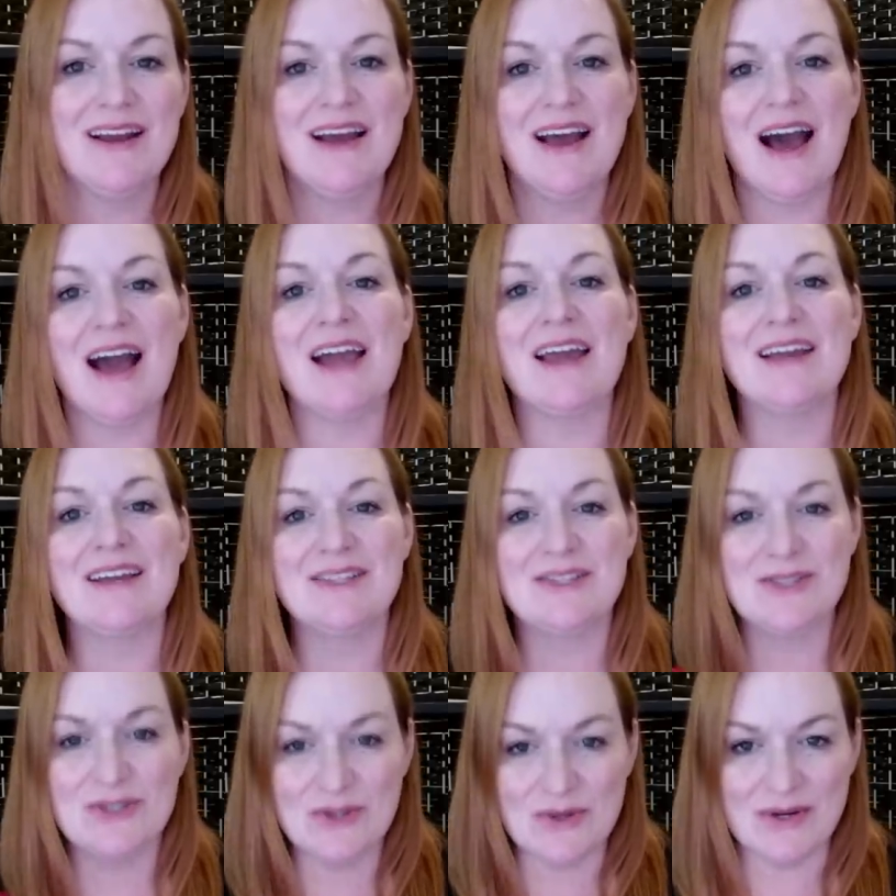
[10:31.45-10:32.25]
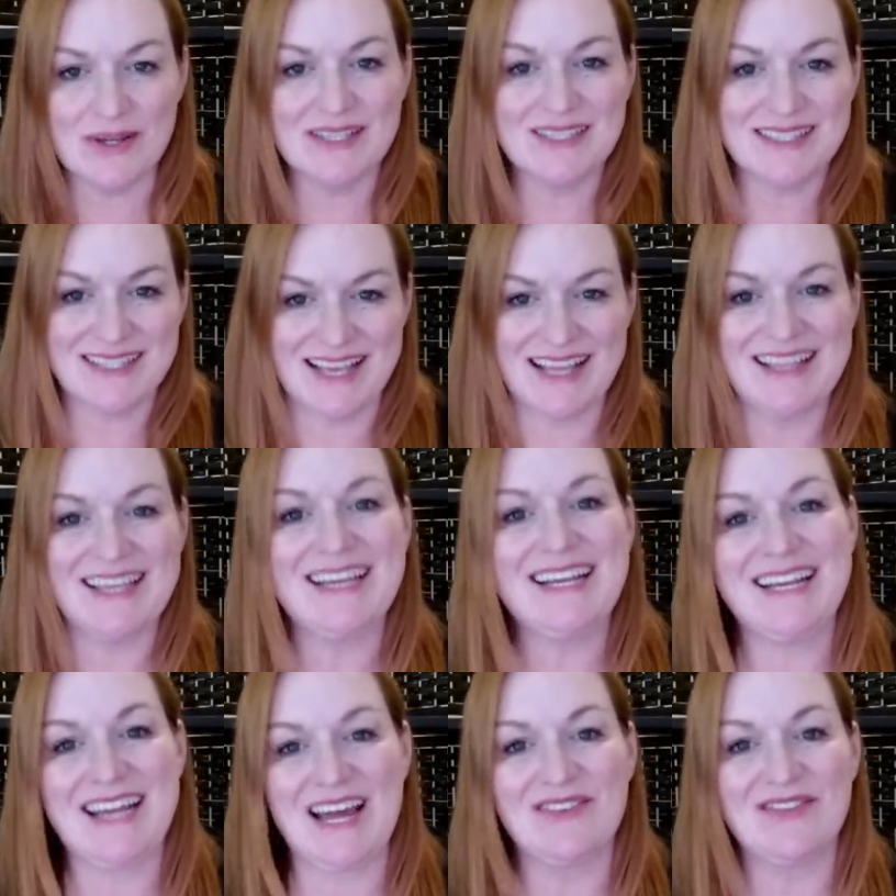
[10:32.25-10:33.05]
I enjoy
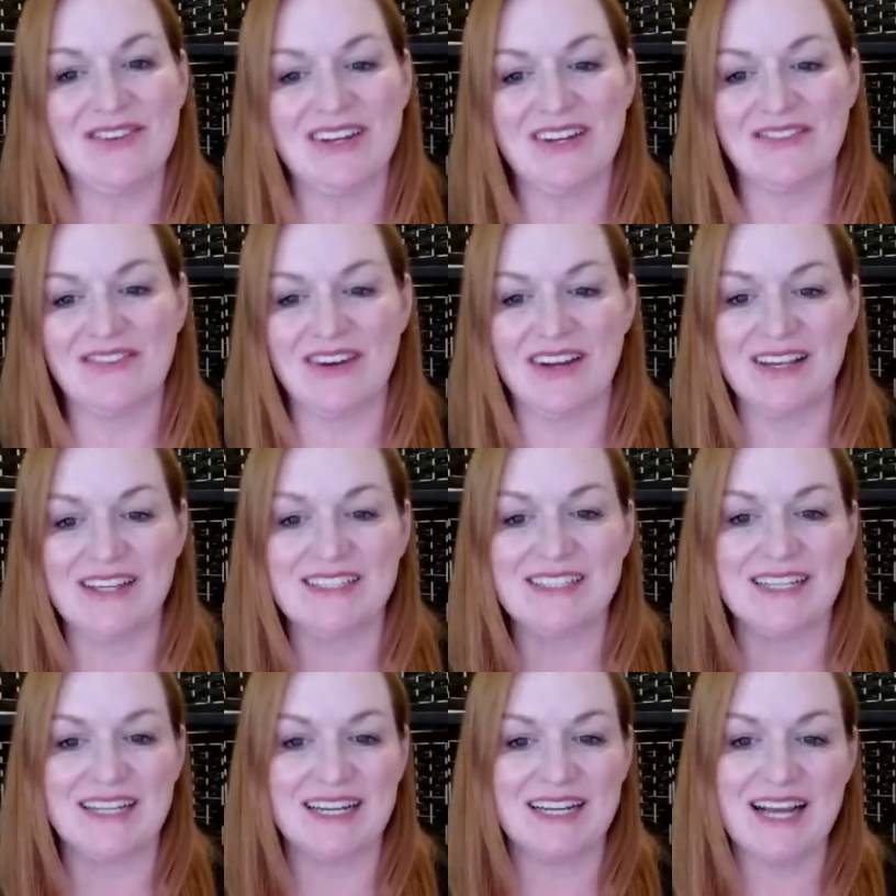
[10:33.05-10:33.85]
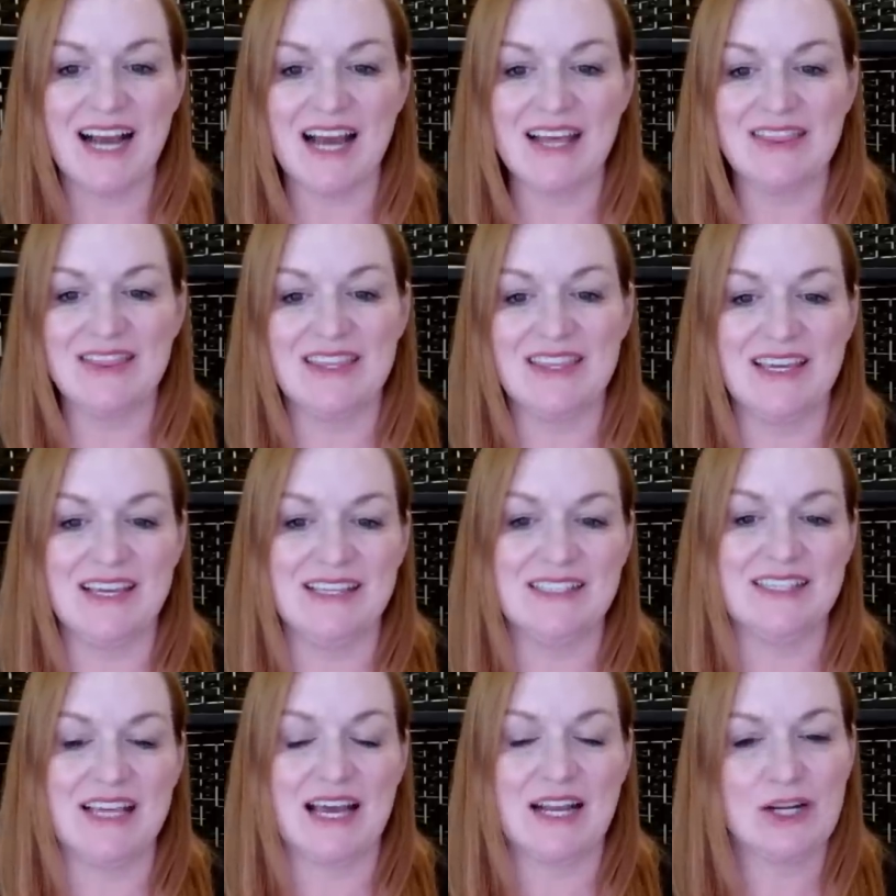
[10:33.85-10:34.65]
selling napkin rings and I got
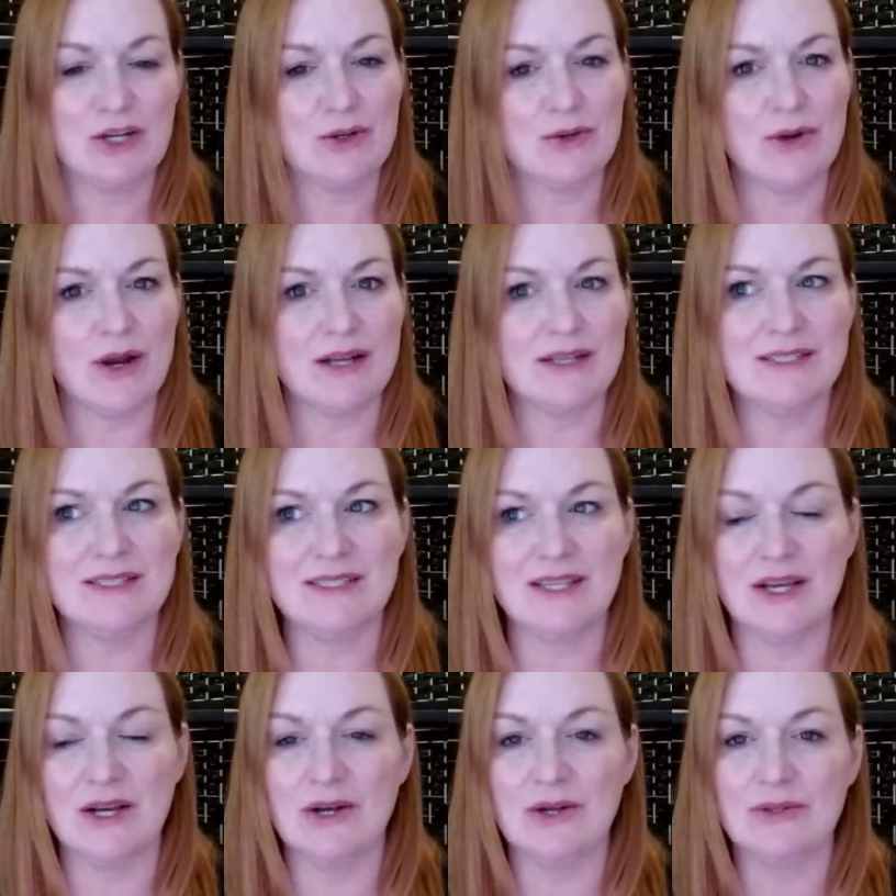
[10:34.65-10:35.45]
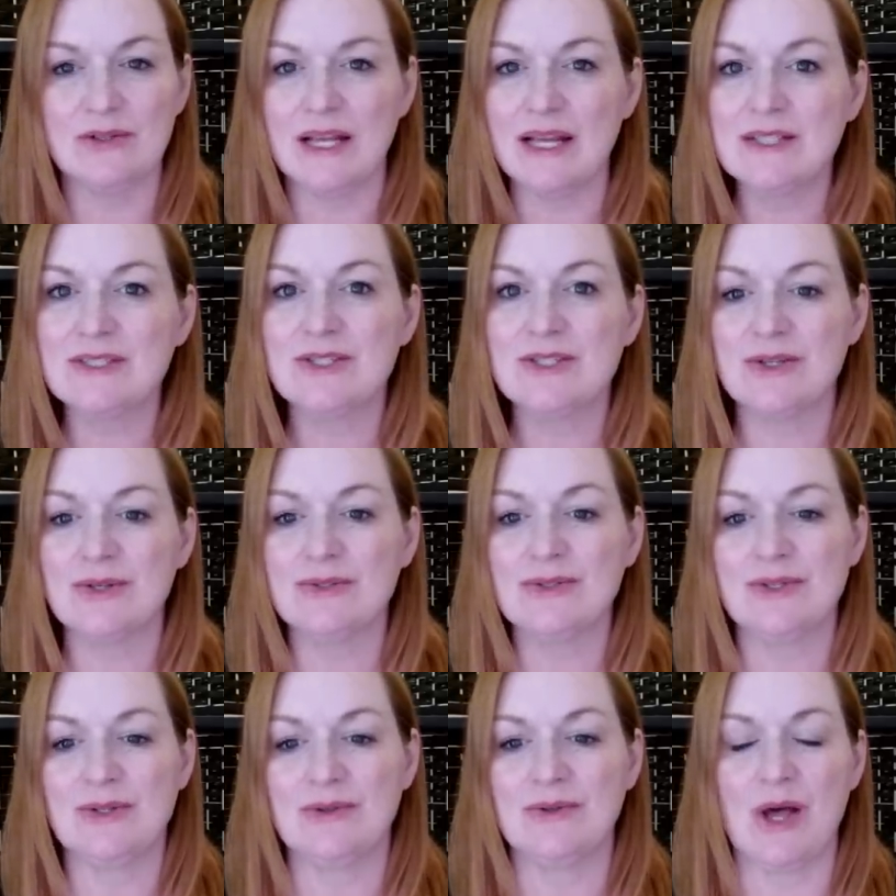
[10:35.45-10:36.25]
these at a garage sale not too
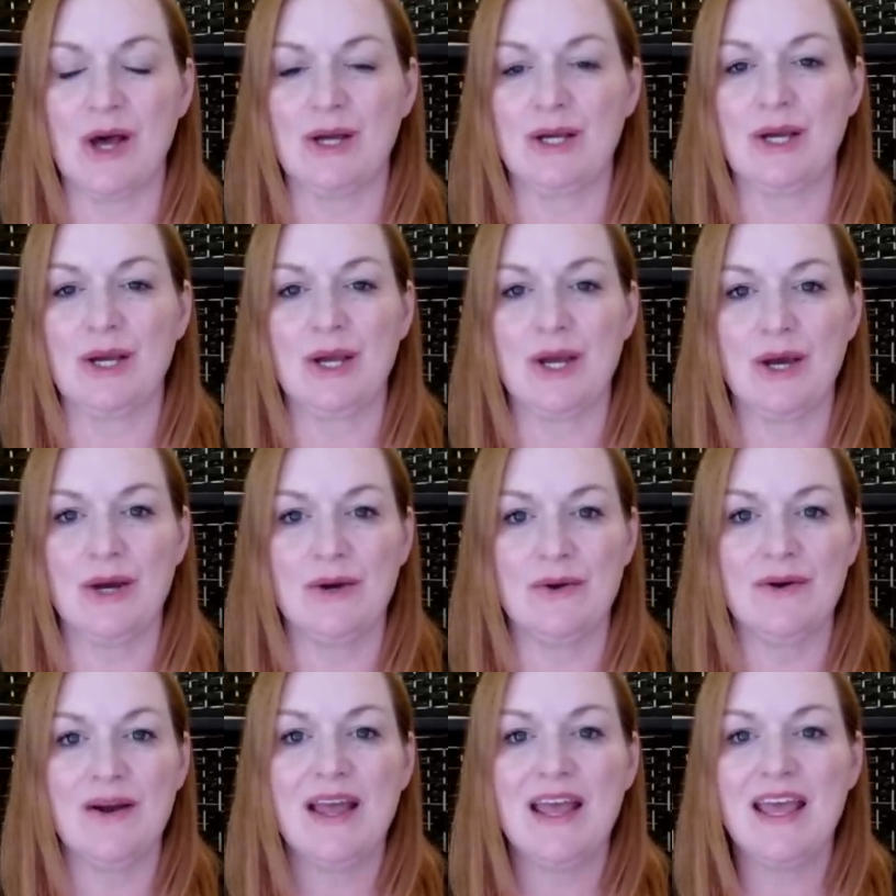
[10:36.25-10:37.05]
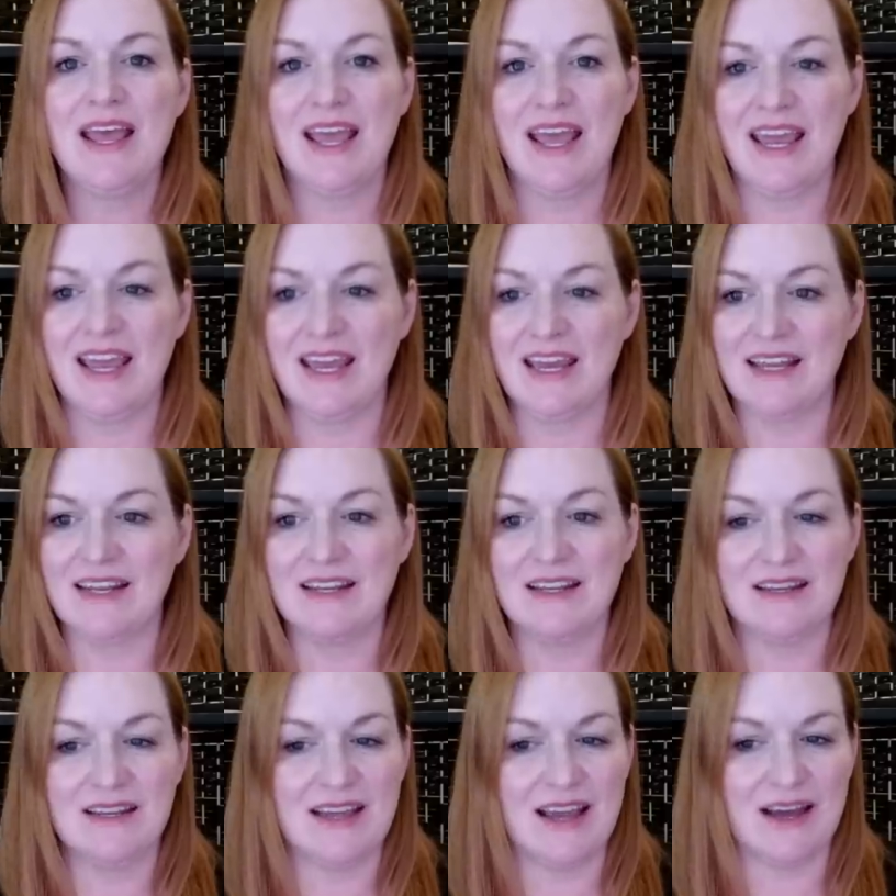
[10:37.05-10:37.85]
too long ago
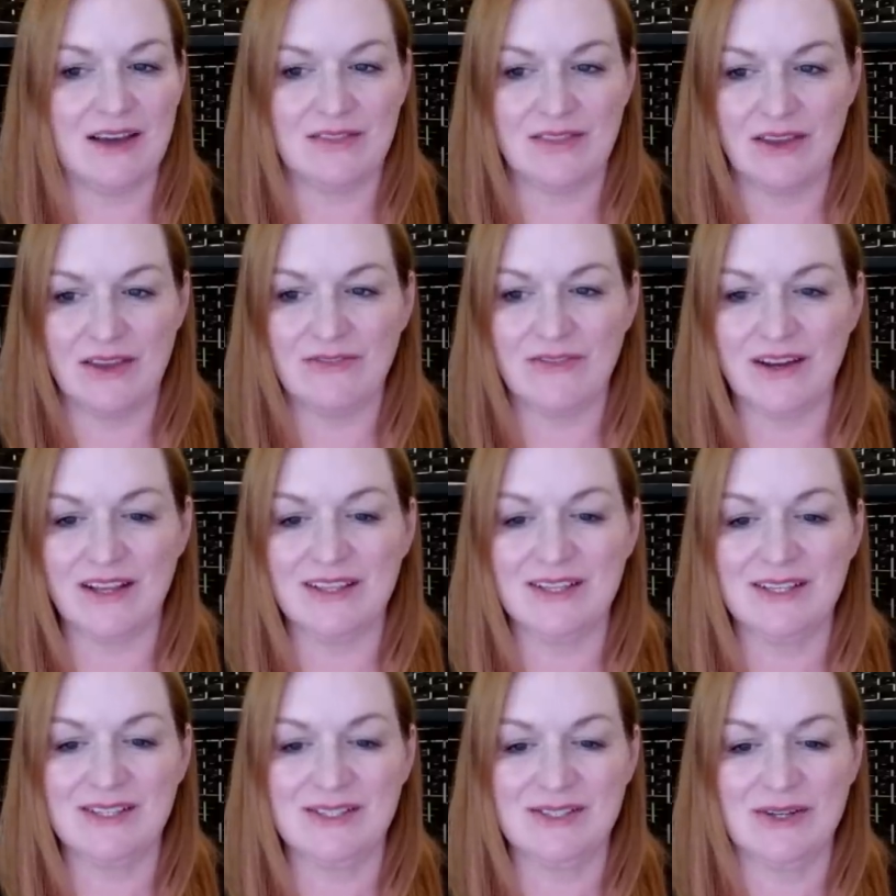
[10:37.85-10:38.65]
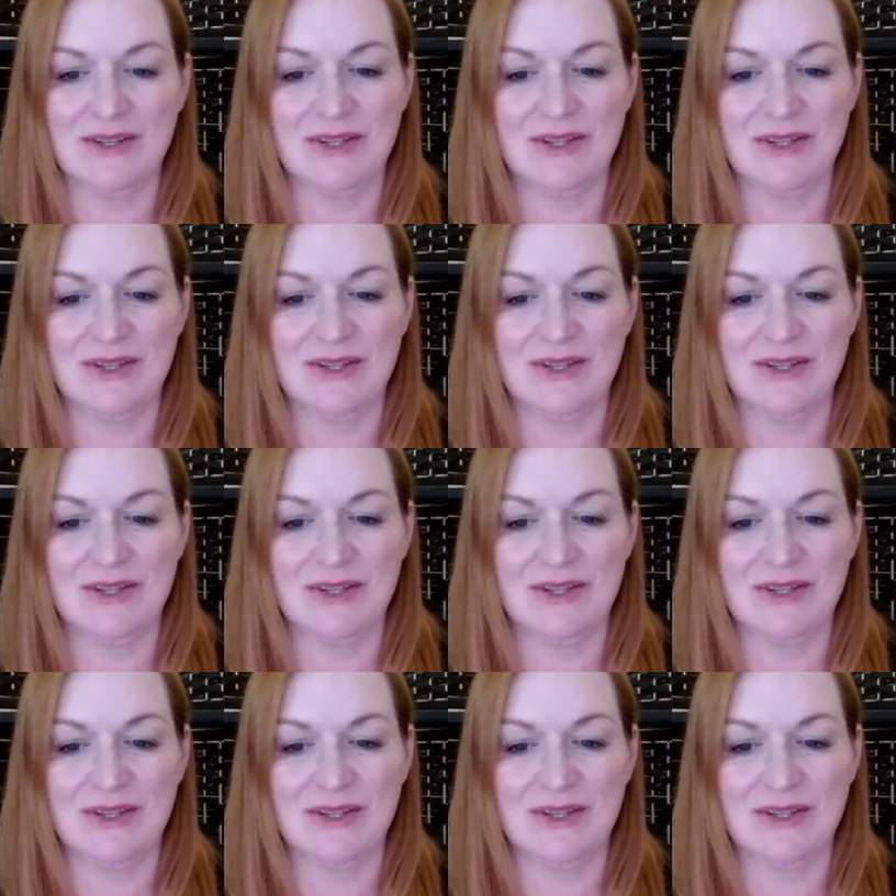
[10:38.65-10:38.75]
and yeah, they finally sold.